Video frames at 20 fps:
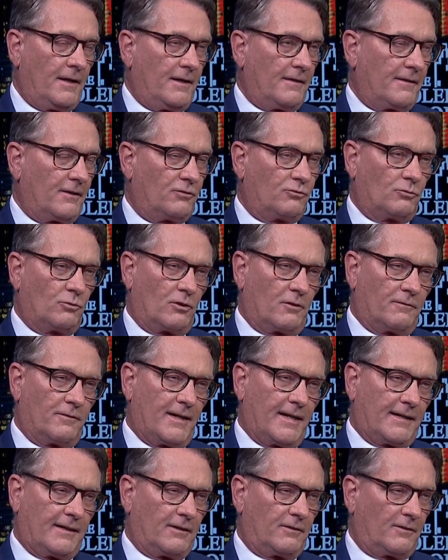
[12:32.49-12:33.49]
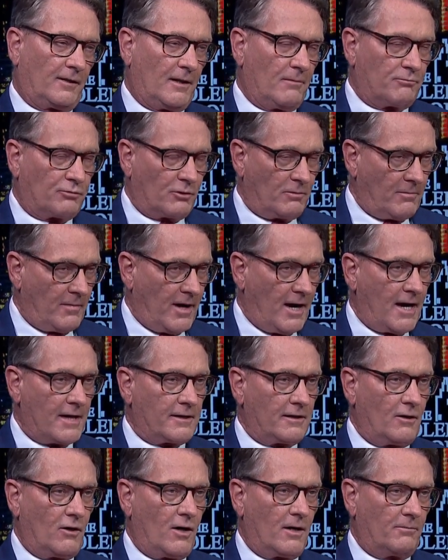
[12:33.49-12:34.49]
there's sort of like this
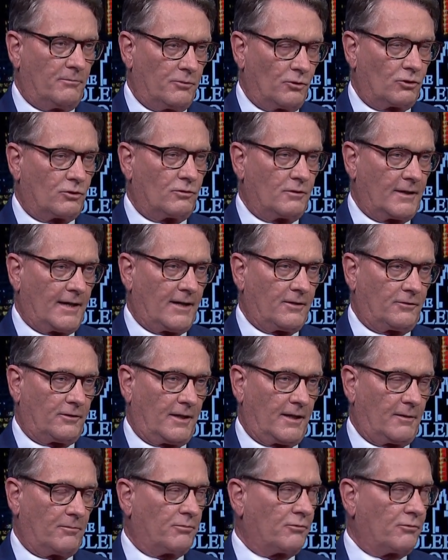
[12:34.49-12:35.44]
imprimatur on Brooklyn as a